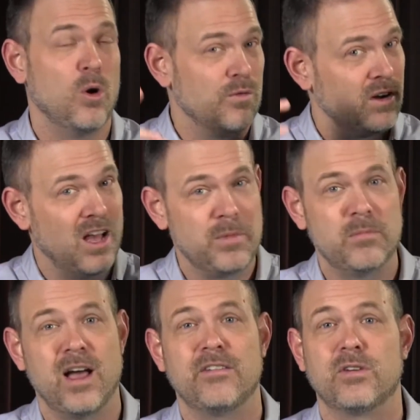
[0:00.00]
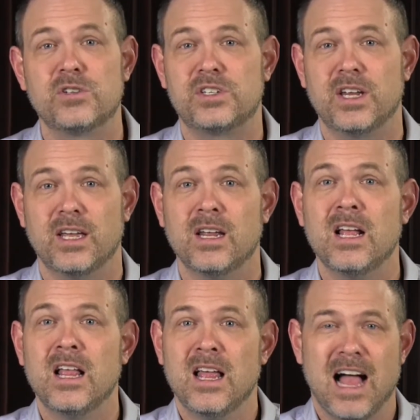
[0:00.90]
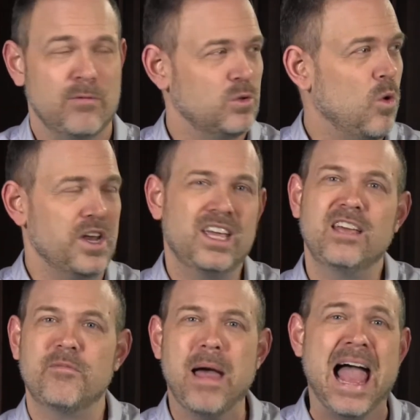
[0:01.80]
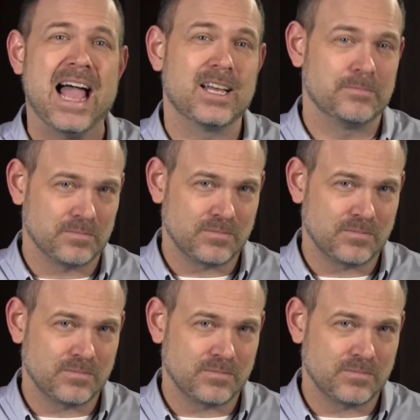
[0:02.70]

overcoming my adversity, and I was wanting to give back.